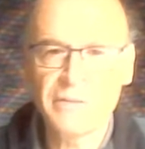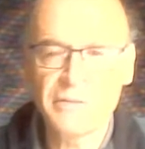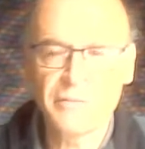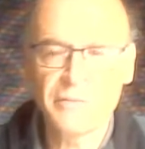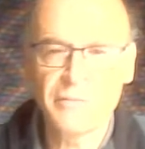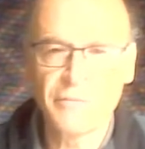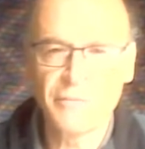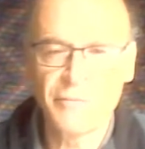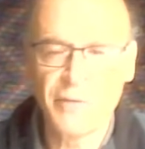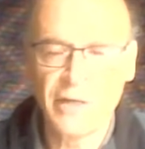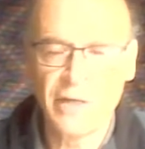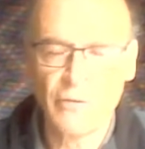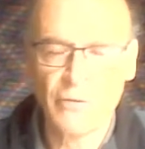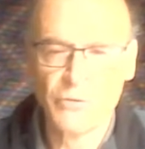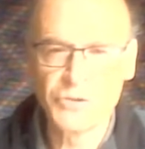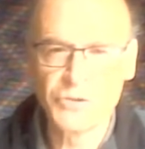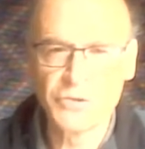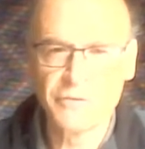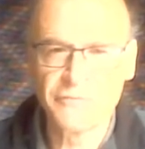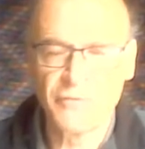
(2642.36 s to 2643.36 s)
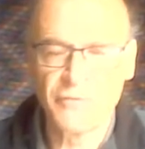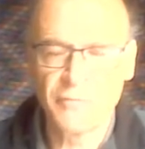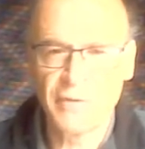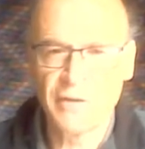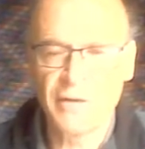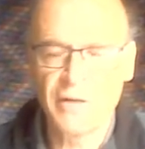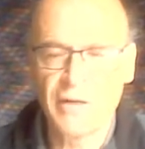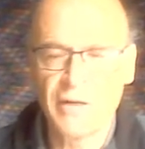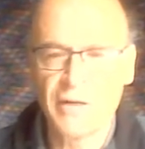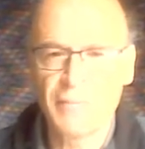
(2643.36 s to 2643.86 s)
really also from
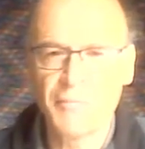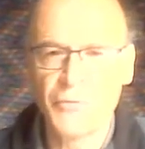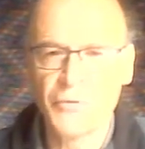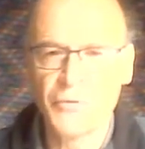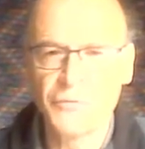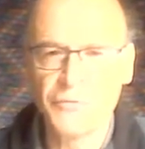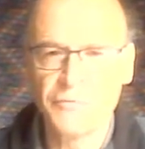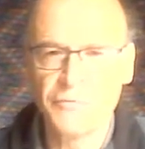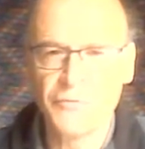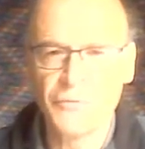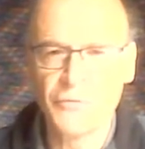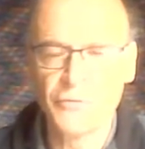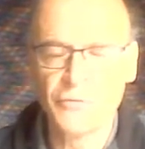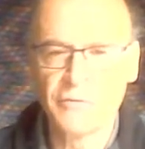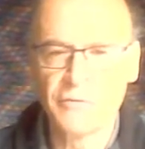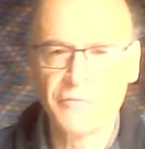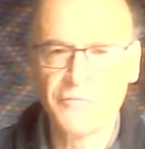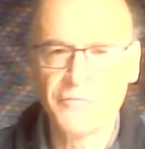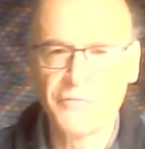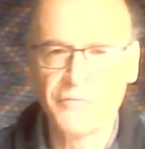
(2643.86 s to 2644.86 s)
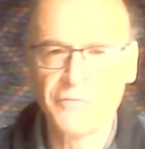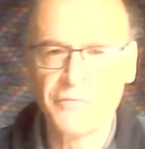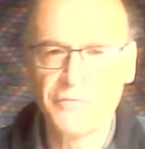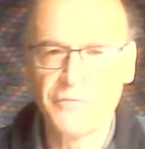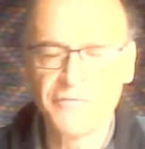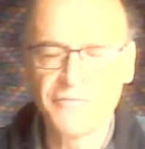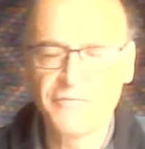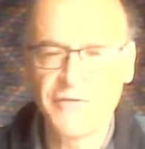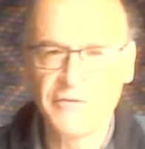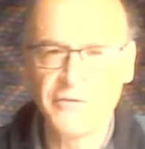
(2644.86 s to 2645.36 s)
a point of view of
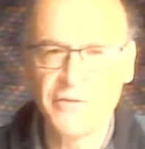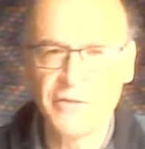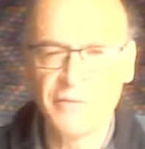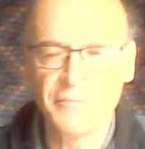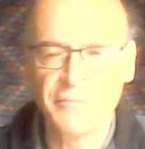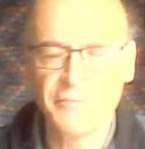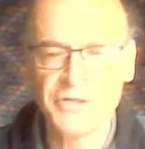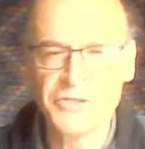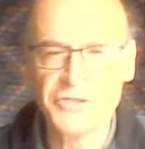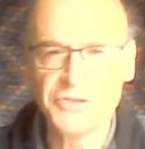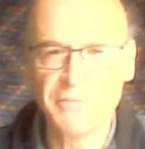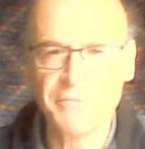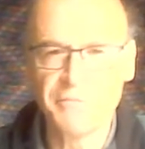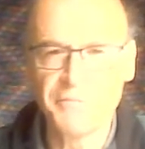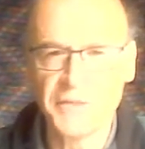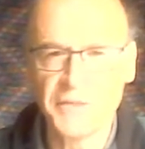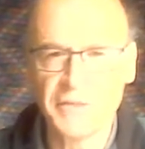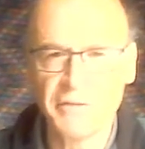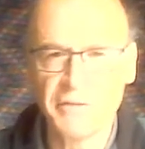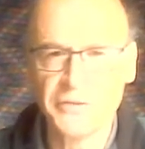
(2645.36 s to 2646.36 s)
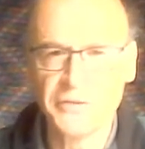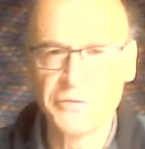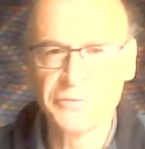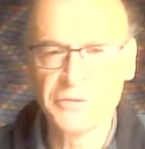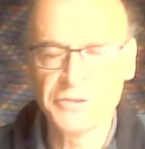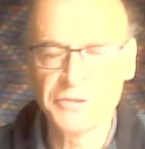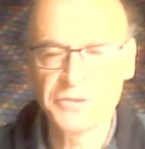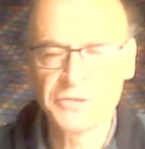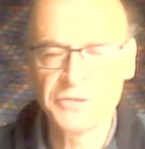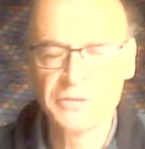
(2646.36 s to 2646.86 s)
defending British imperial
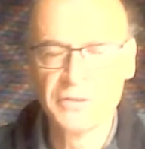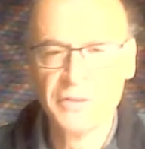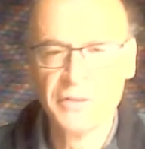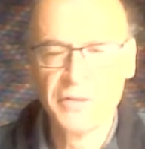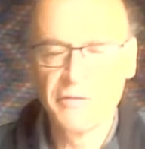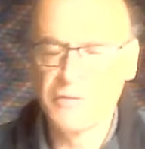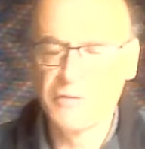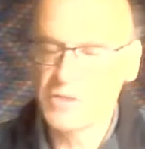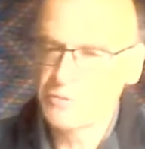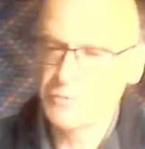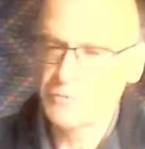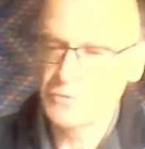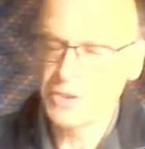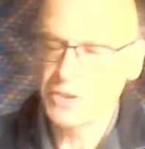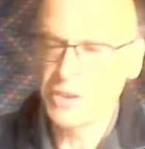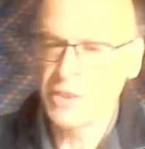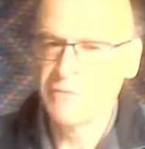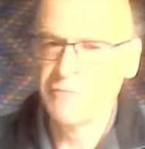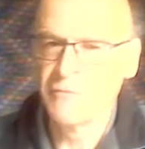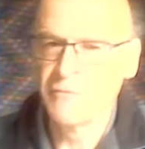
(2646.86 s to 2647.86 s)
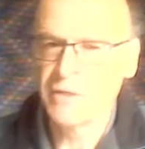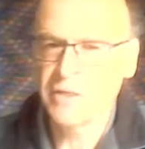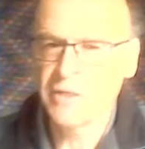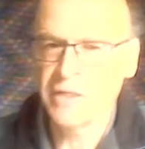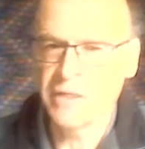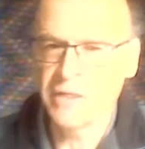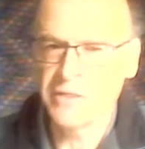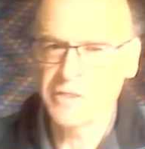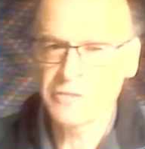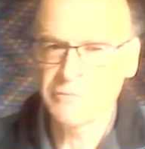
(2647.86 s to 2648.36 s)
interest. This was even the
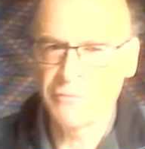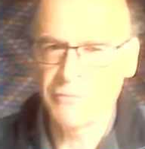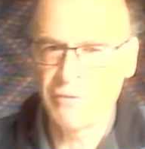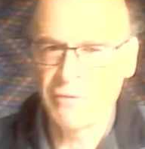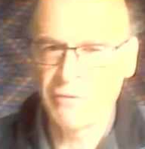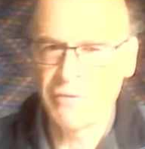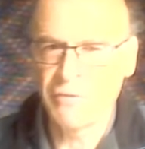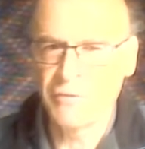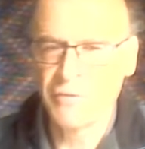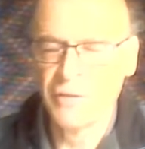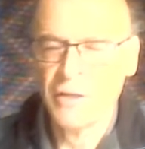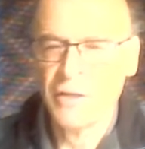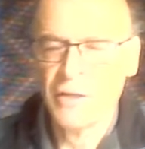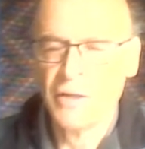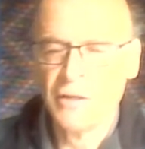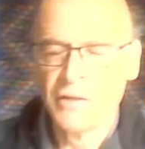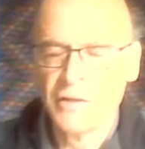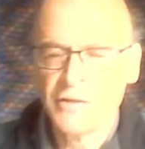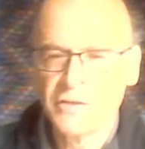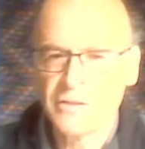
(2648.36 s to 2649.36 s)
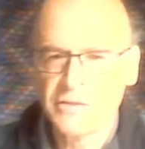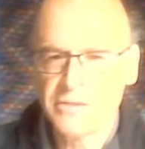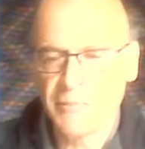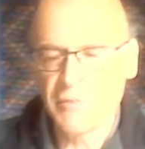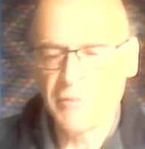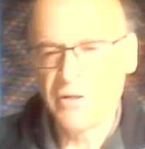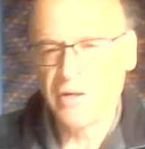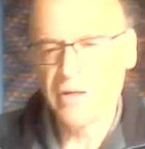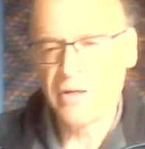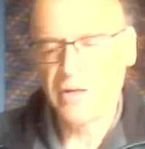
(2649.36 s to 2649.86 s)
case with
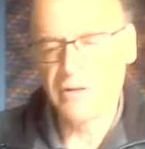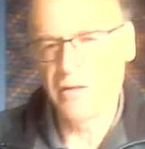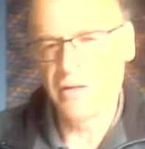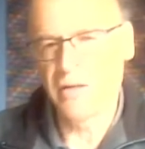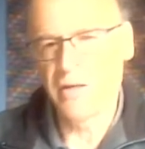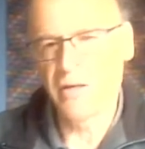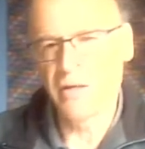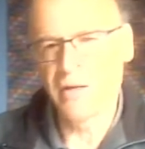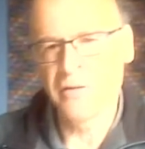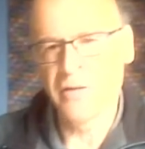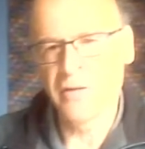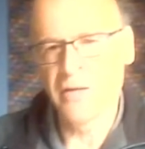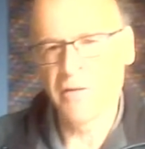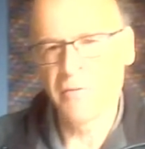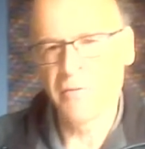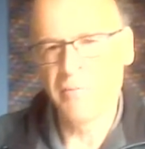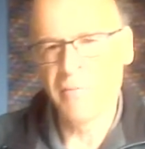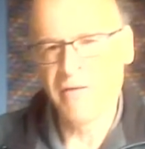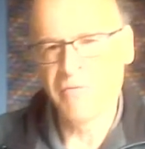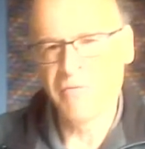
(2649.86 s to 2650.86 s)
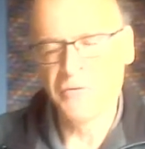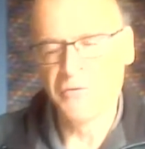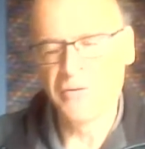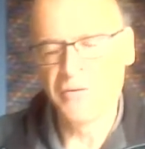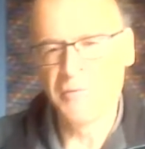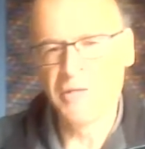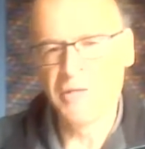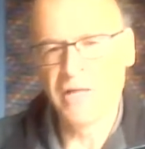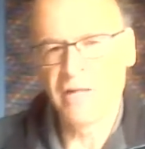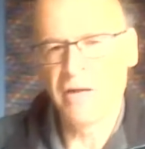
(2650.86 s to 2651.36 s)
somebody like Aneurin Bevan. I
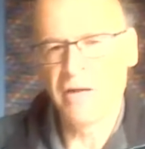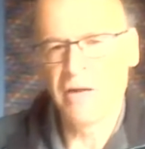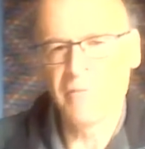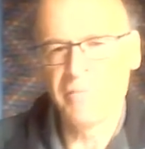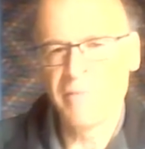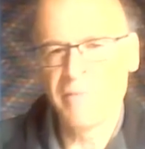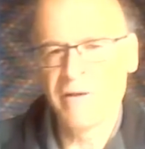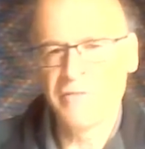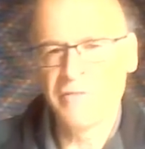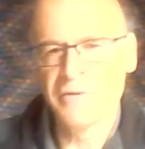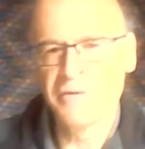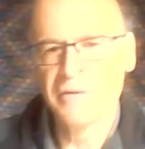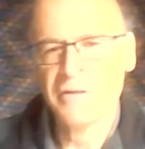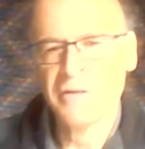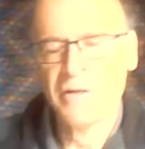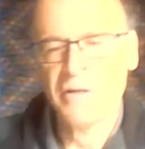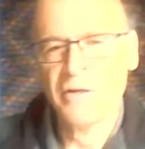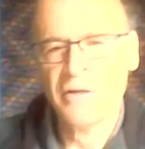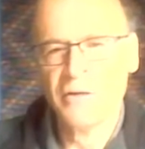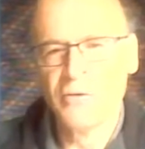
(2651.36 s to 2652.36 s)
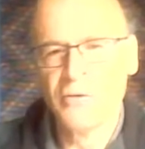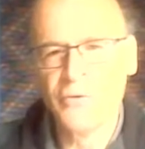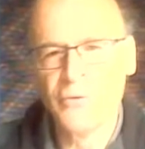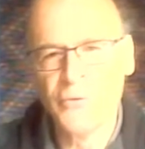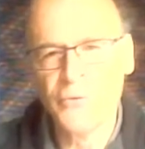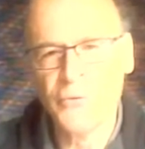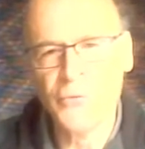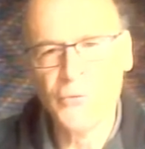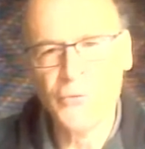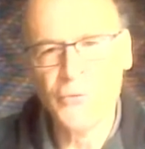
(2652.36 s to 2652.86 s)
mean, Aneurin Bevan,
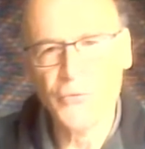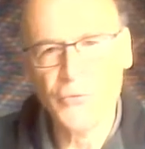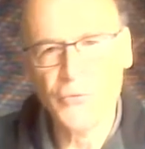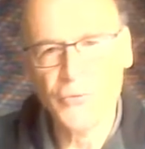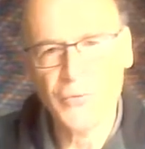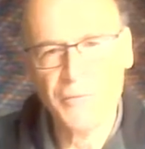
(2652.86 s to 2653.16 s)
who